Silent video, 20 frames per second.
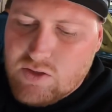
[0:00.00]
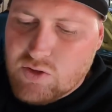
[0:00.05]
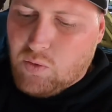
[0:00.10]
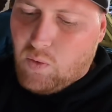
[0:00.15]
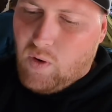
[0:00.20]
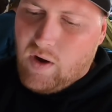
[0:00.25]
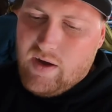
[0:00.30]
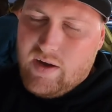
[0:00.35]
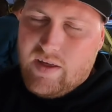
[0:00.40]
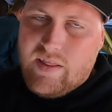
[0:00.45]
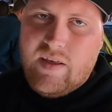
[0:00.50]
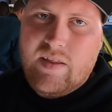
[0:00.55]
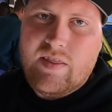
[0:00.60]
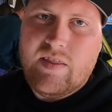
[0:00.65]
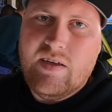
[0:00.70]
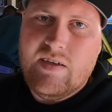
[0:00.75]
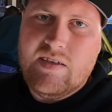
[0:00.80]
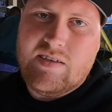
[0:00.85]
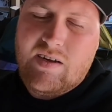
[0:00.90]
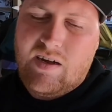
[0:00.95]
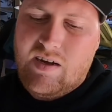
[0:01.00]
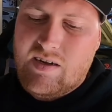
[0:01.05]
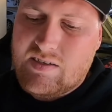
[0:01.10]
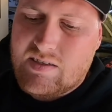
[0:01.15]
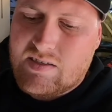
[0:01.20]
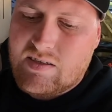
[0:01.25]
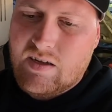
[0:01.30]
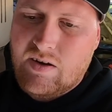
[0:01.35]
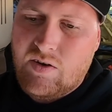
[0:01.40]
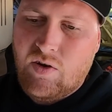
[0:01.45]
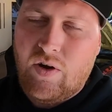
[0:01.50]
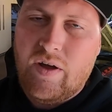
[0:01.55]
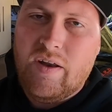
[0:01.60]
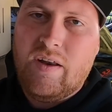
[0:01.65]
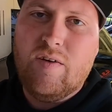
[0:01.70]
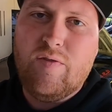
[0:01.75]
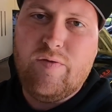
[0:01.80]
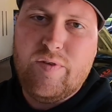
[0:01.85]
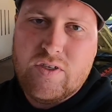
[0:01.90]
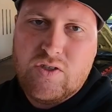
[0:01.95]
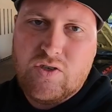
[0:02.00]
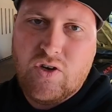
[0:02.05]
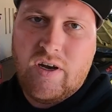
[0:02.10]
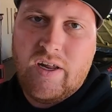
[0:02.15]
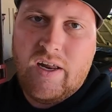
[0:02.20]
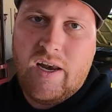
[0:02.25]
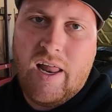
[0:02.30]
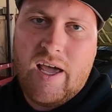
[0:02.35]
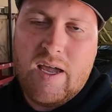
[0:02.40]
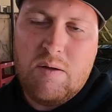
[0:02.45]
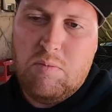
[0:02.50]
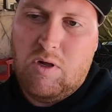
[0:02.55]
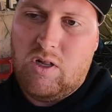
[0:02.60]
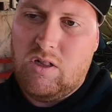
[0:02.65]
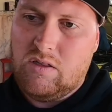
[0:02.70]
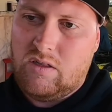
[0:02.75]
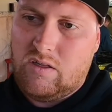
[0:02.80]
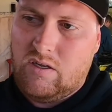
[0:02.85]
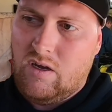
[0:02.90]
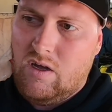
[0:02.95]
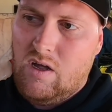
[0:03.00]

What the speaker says: Wire that these guys did are individually labeled,